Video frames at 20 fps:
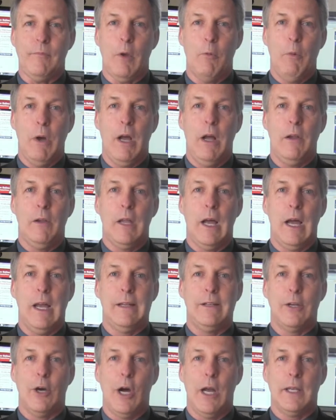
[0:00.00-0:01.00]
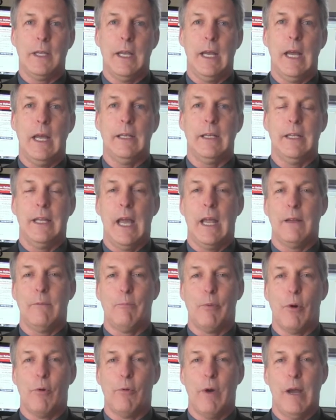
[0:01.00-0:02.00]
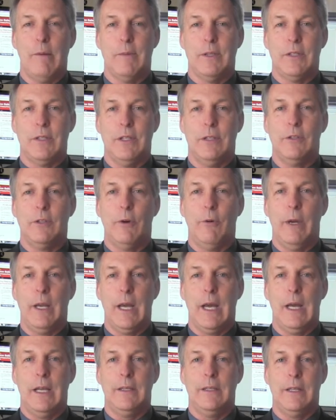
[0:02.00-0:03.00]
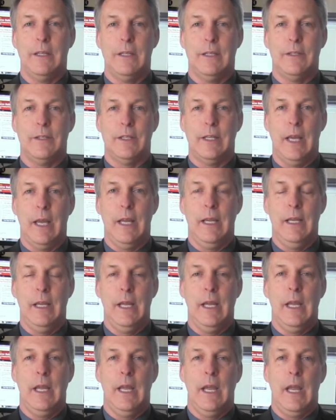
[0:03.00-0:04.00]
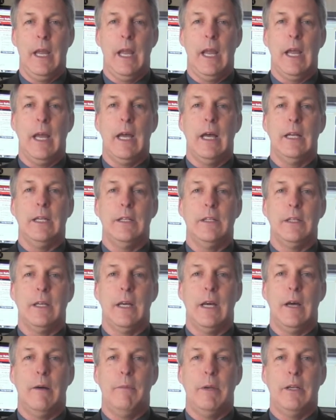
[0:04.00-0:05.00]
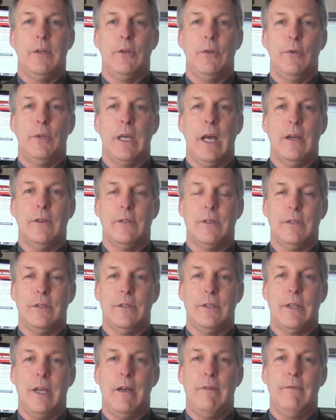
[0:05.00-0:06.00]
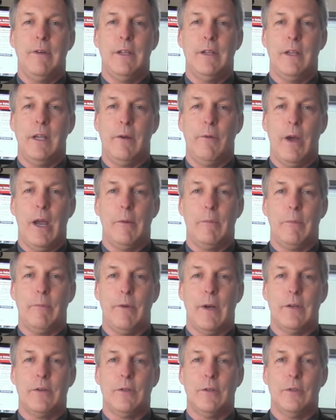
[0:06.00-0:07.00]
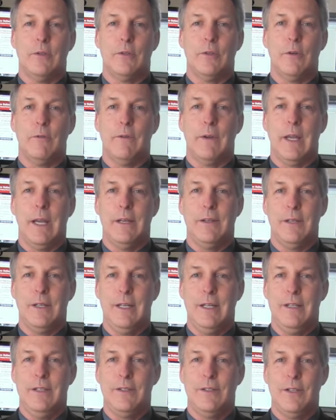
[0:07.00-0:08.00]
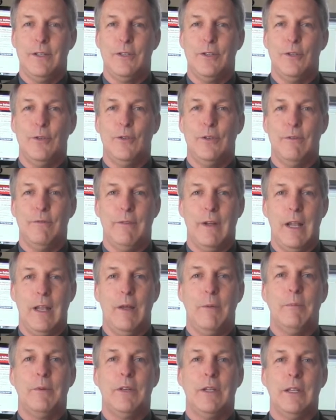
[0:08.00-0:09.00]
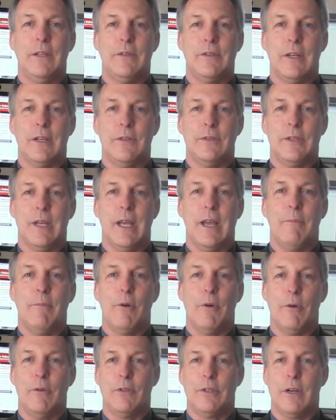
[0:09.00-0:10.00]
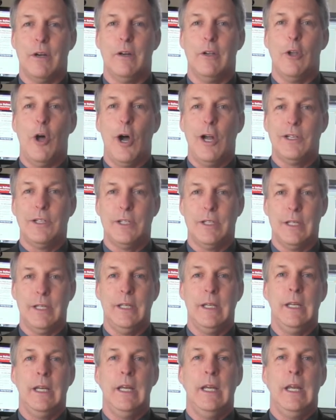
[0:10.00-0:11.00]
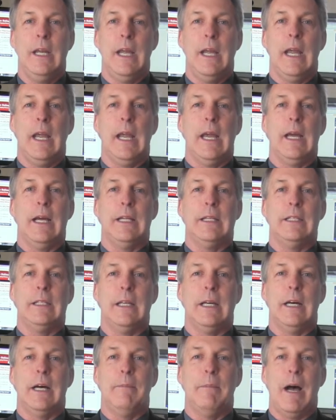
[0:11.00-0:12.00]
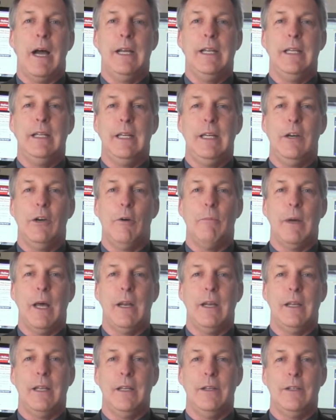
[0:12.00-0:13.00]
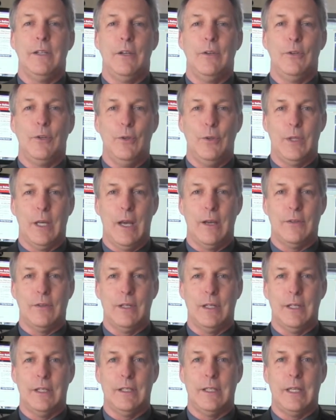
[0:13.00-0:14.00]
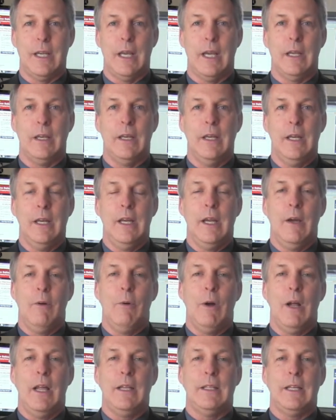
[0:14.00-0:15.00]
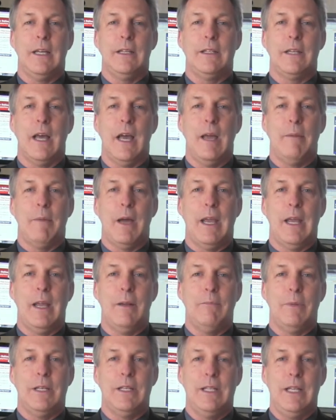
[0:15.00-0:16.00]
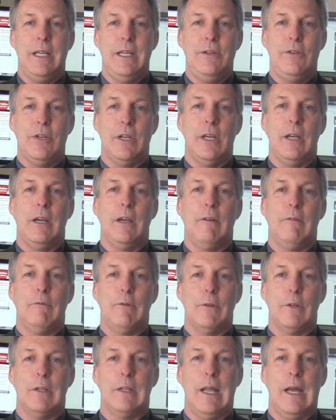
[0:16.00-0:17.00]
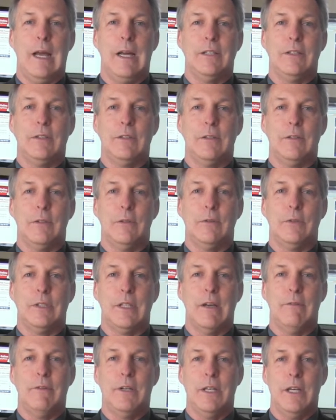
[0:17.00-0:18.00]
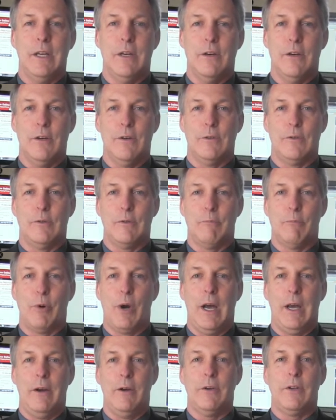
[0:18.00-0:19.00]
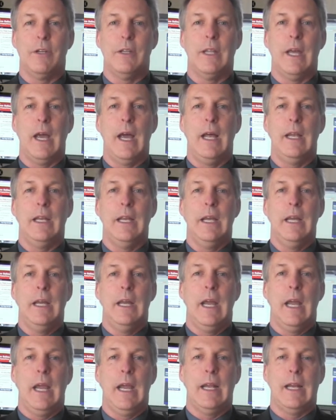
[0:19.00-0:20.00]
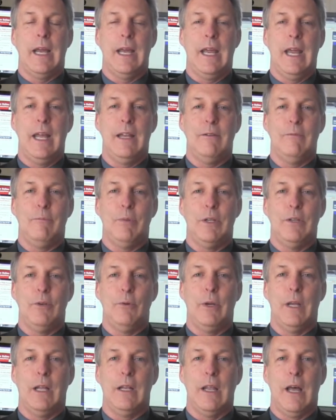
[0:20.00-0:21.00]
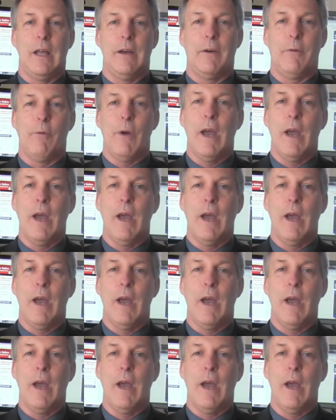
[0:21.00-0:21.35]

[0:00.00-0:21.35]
Well, I taught that, and that program is still going on to this day. And in 2007, the Grant Professional Certification Institute developed this exam, or launched it, and I didn't hear about it until 2010. Well, at that time, I had been teaching for the last 7 years prior to that, and I hadn't been doing a lot of